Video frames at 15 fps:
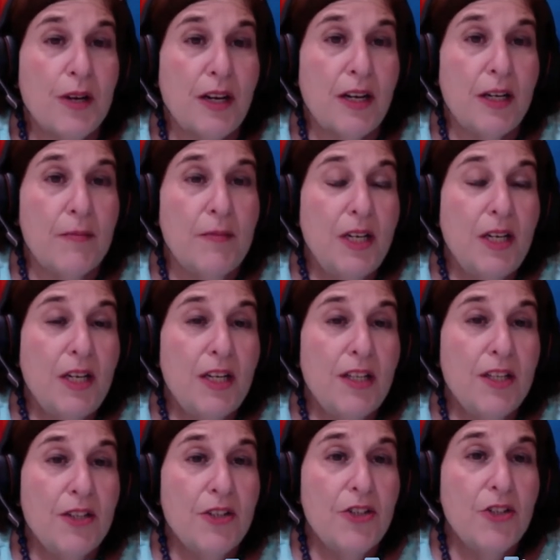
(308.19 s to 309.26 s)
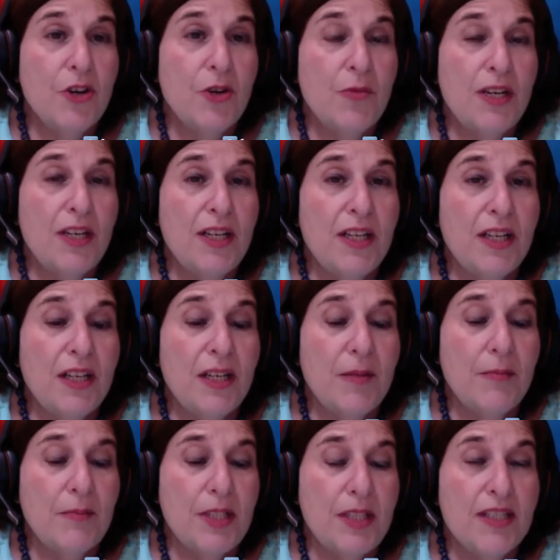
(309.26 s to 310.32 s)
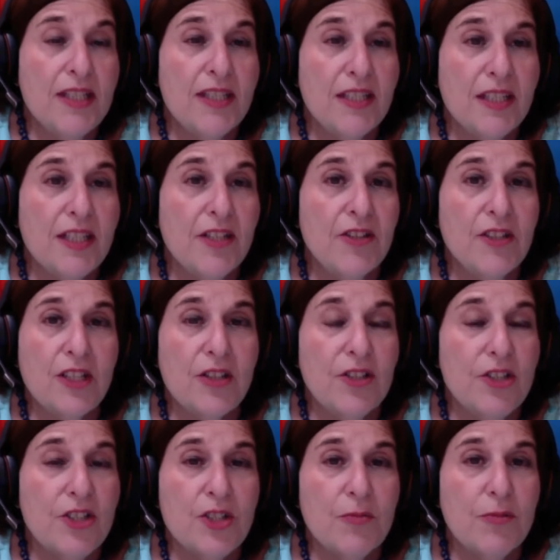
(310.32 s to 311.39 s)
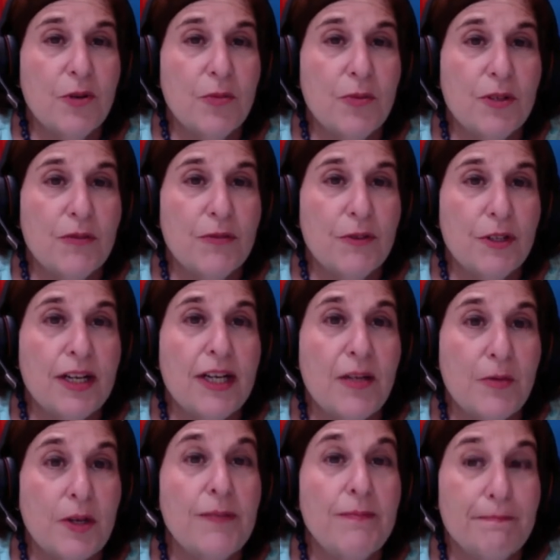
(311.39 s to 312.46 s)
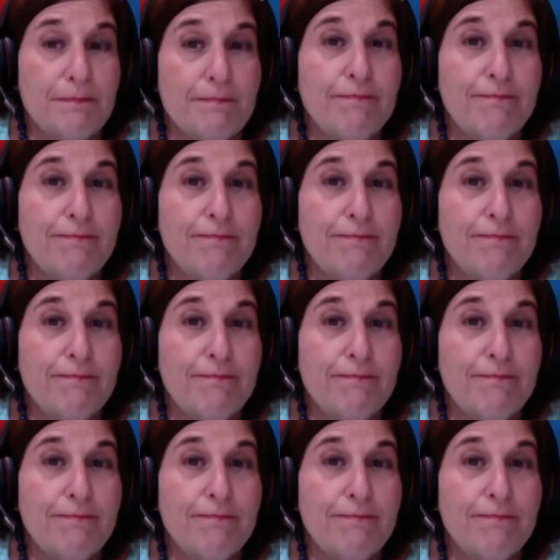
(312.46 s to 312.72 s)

Um, right, there are so right. many uh, pieces in here that are just appropriate for anyone.